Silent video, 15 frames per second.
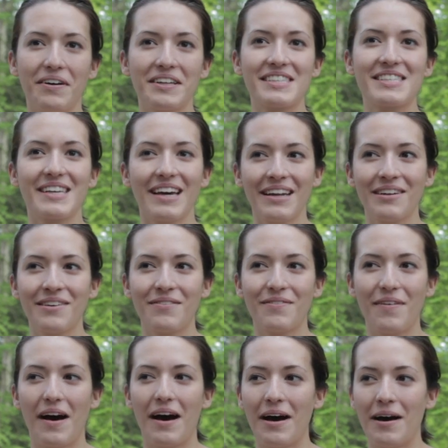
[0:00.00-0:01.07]
Well, it's kind of
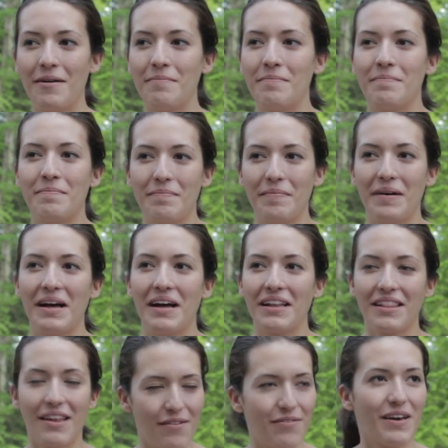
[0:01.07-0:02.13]
um, a
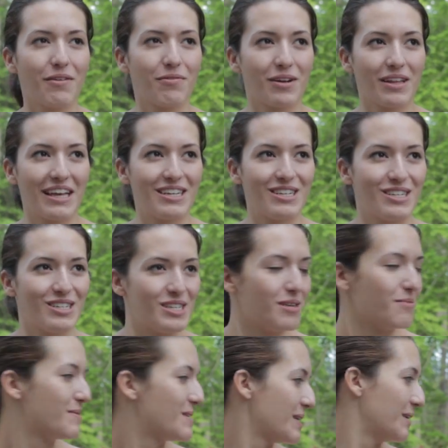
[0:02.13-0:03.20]
love-hate relationship,
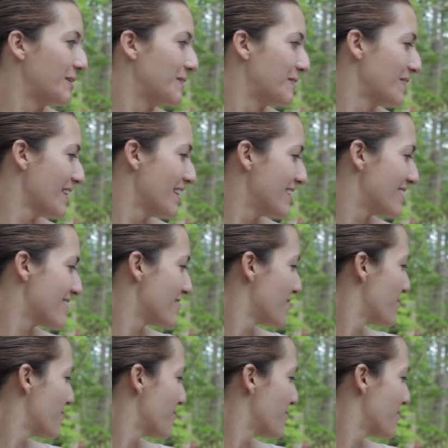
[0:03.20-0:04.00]
so it's